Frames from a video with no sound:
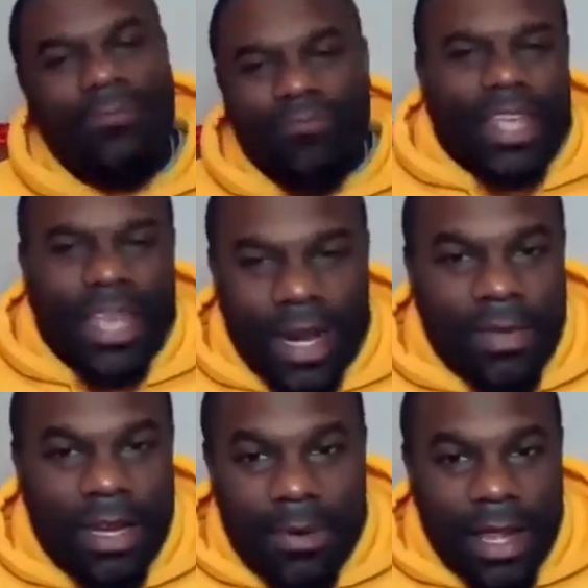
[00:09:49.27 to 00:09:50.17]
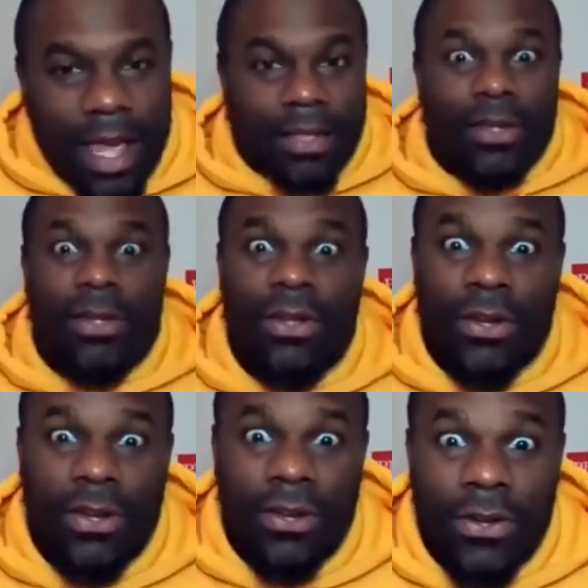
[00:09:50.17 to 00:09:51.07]
And I'm going to be like,
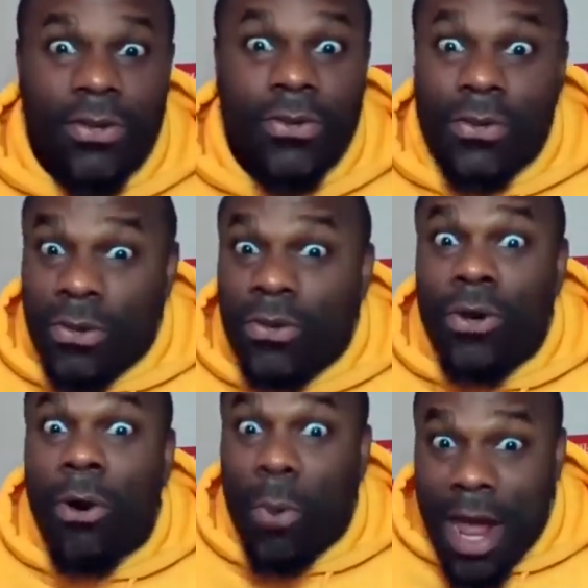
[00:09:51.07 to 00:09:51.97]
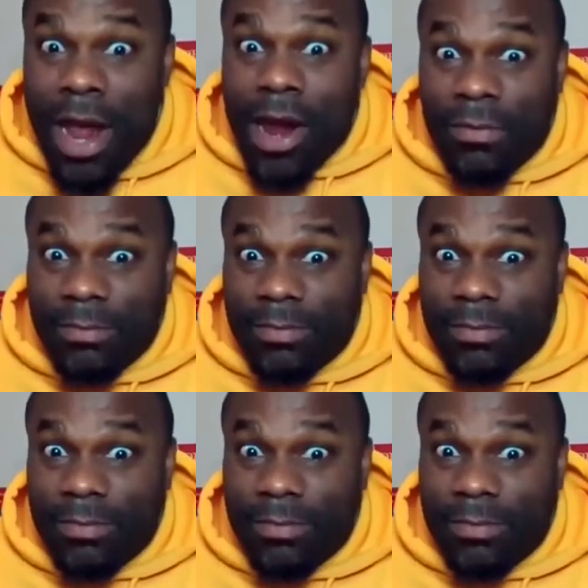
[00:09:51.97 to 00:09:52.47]
you're weird.